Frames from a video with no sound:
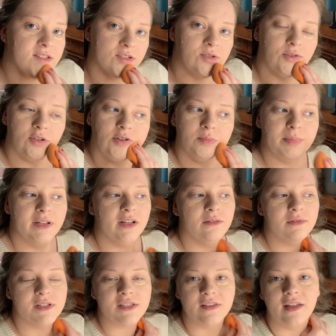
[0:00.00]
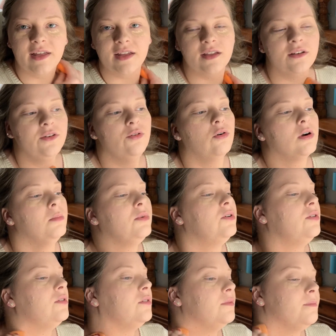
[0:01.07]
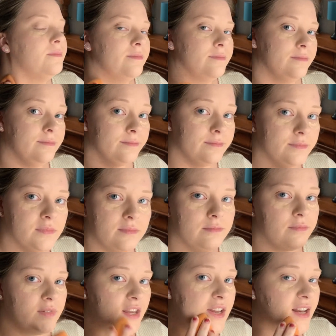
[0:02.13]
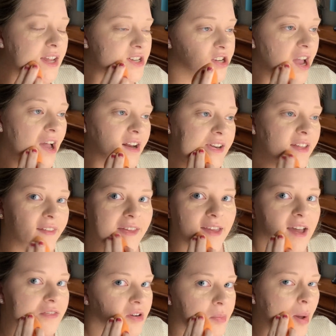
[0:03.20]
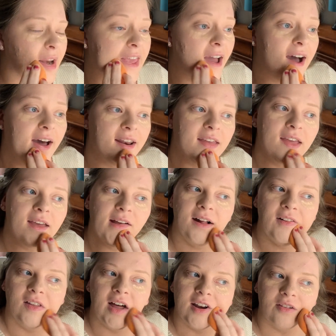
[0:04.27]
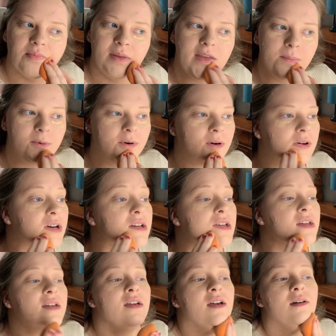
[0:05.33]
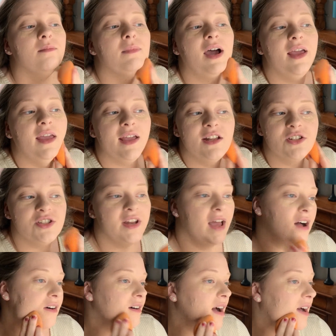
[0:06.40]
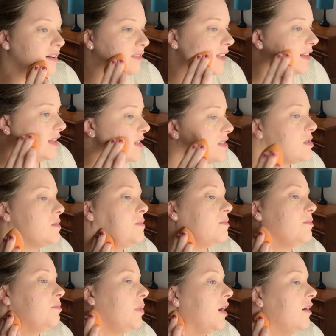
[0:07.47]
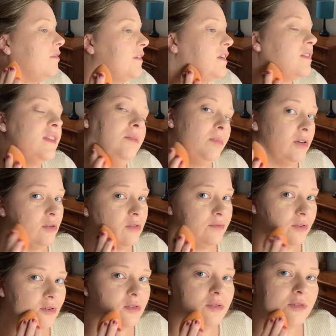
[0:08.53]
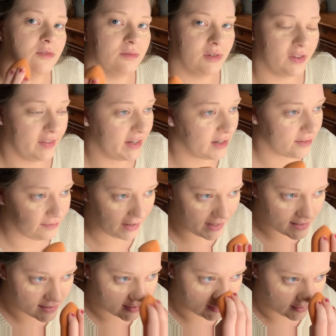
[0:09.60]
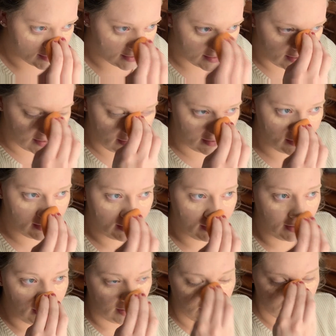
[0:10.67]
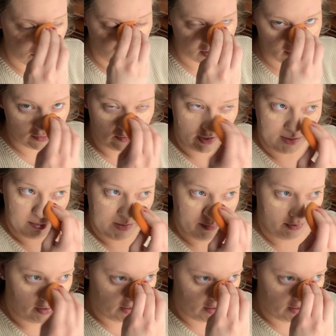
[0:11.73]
school, but it was like normal teenage acne, like everybody had it. A lot of people my age now have like these perfectly beautiful, clear faces. Of course, a lot of people